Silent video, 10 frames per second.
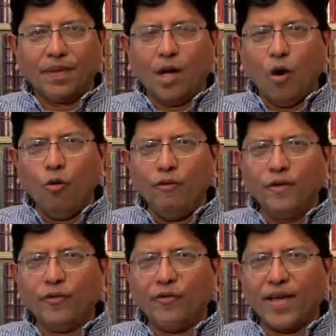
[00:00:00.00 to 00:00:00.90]
How
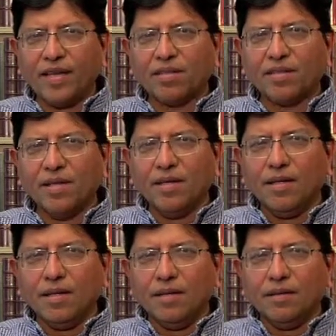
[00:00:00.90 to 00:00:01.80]
we face
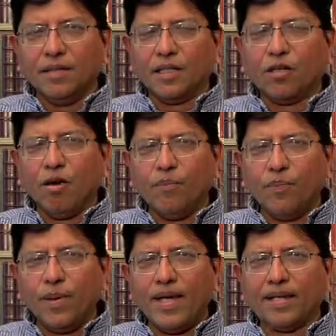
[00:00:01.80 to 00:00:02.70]
the
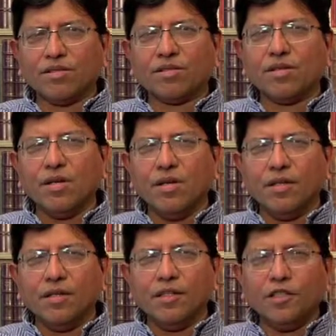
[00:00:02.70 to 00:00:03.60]
complex
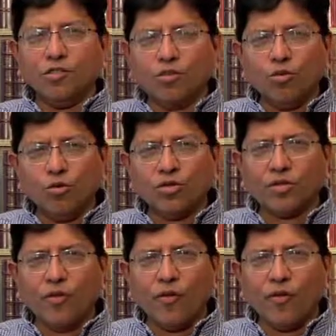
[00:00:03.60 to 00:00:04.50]

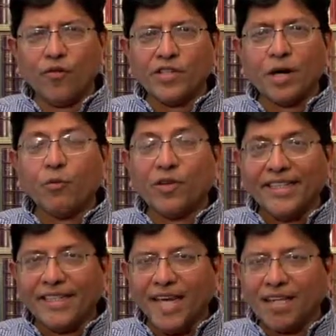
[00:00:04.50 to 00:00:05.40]
issues which are
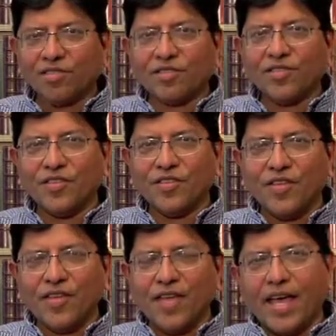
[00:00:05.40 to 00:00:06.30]
within us
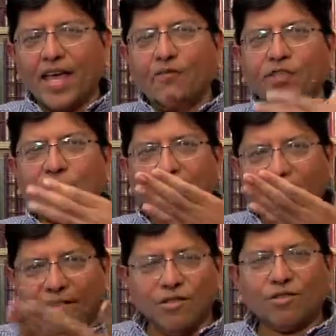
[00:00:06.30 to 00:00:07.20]
and which are
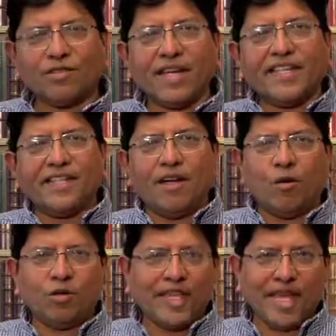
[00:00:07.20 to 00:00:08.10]
in society
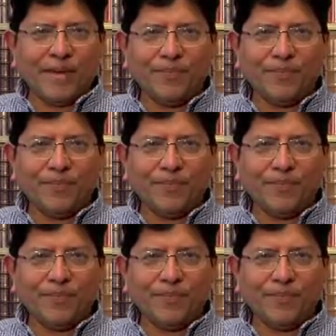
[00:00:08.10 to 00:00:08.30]
out there.